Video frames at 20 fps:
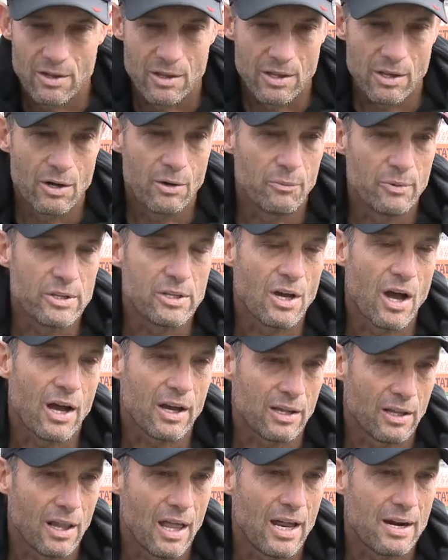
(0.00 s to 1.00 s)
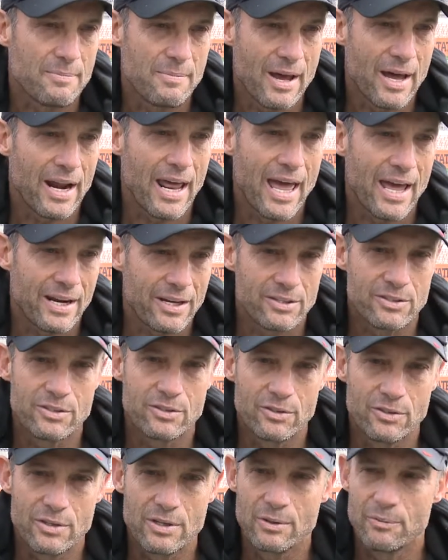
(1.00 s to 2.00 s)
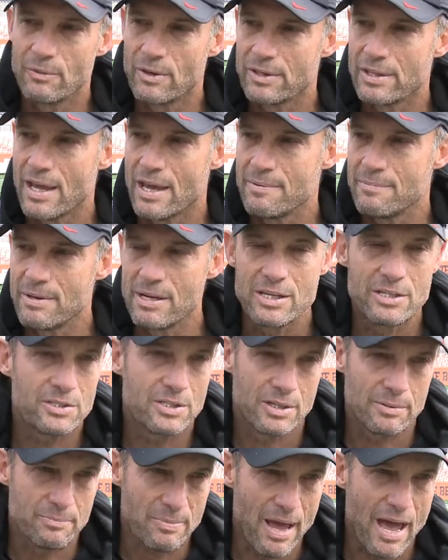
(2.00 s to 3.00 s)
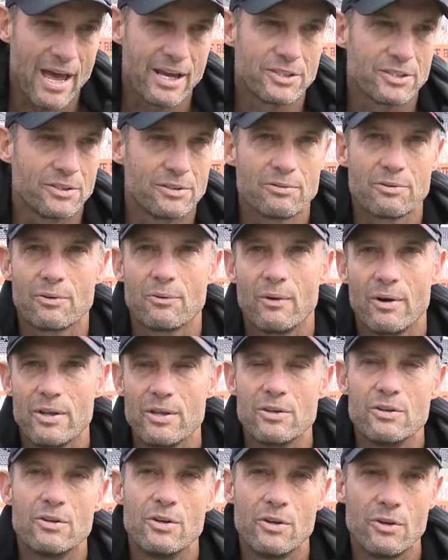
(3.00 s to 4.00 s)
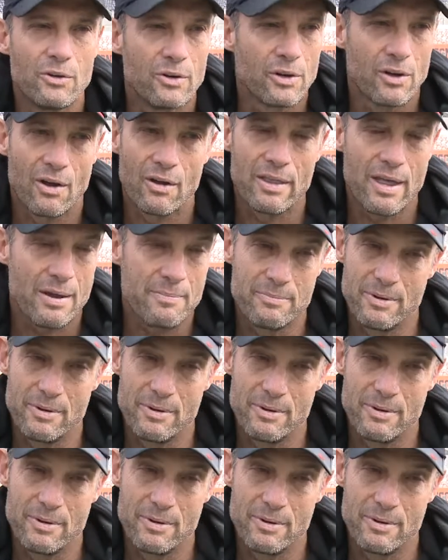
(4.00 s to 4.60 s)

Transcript: You know, we talk a lot about attitude and what that means, and passion for what you do, and all that.